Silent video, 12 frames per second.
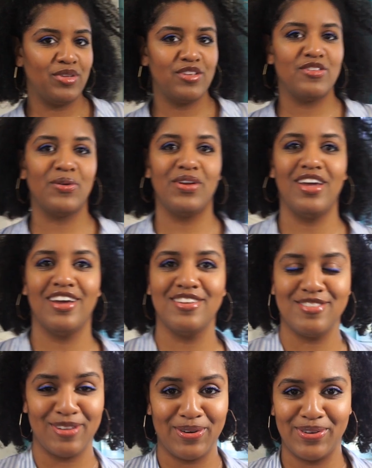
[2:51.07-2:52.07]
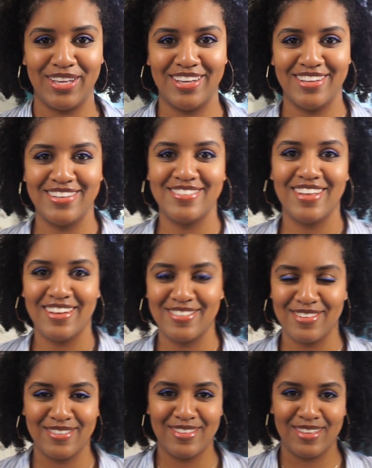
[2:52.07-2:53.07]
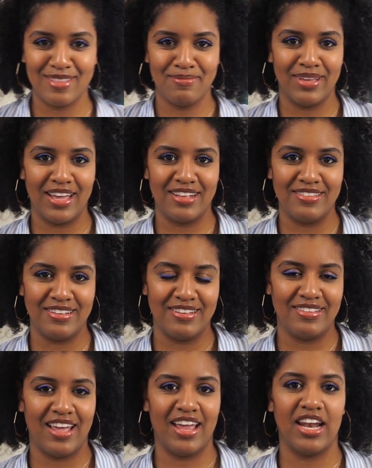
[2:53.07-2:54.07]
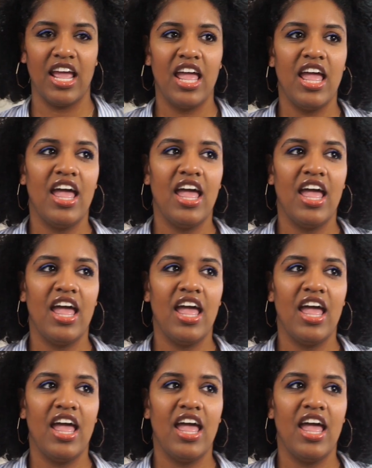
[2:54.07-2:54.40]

So yeah, so he takes her to the Mackenzies, and